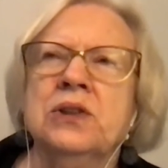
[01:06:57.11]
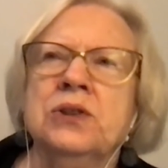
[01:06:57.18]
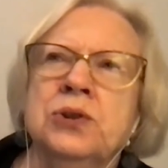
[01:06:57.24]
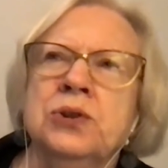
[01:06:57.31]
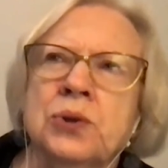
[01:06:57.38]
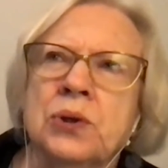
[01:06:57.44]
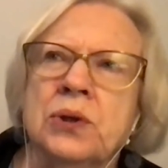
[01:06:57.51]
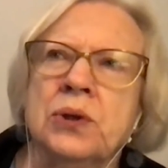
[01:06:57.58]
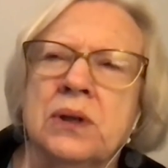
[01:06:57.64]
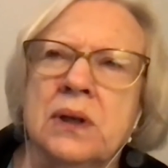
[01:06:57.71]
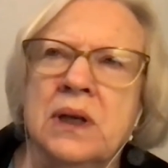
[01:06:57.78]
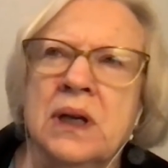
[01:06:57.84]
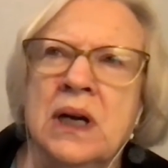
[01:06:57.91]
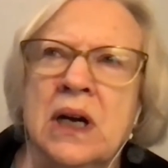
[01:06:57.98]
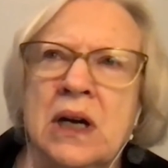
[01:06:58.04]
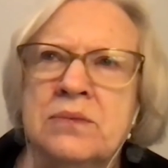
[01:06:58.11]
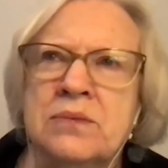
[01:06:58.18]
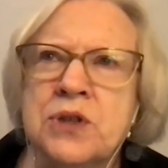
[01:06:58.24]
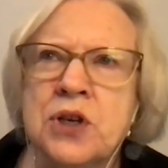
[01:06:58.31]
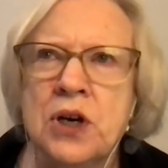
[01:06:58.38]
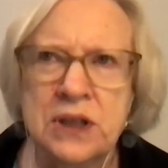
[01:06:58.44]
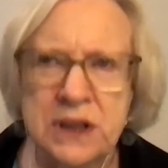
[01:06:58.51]
you're
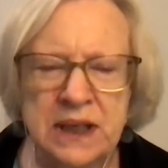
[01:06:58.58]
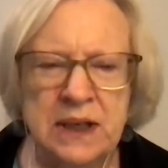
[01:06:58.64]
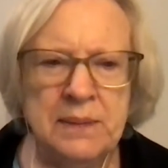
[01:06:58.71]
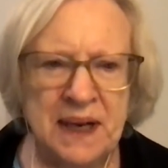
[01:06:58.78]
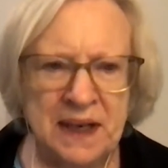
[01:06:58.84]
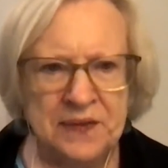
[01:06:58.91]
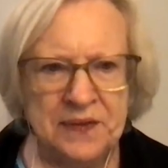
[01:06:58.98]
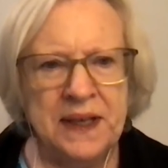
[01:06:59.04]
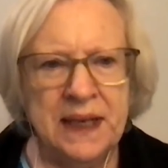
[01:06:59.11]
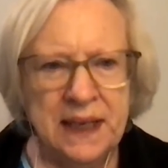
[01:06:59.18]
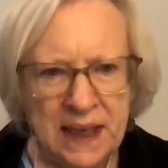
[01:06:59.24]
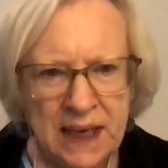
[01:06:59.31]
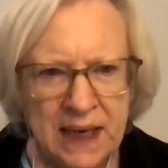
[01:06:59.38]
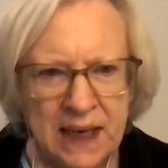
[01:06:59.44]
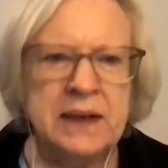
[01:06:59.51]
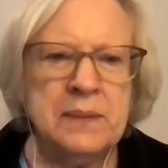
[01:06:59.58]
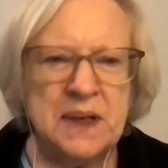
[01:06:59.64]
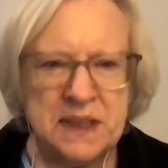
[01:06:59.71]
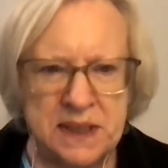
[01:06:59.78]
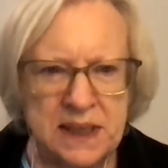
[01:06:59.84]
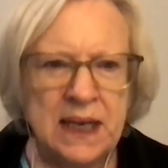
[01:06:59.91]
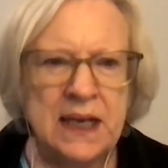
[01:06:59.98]
talking about the
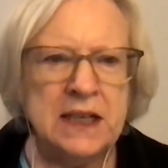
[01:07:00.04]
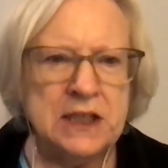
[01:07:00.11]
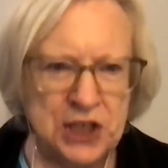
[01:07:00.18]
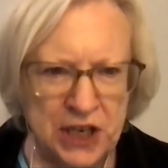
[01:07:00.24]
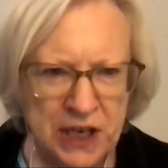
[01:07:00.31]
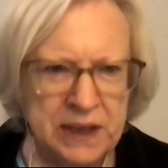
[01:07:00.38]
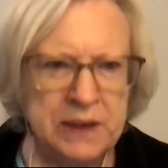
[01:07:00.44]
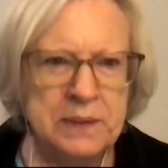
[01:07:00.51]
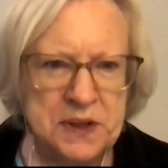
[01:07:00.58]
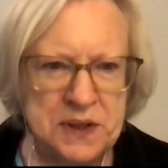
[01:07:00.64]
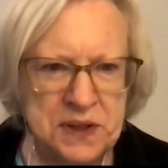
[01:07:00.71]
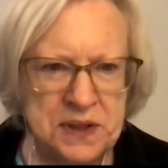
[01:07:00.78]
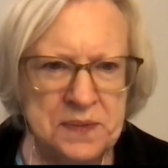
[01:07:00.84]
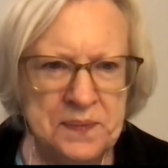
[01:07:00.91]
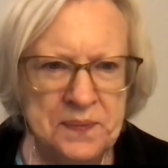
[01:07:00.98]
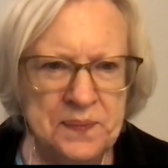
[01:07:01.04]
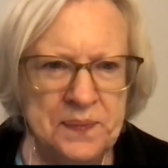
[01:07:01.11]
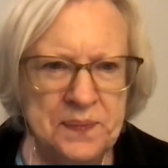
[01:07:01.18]
anima/animus.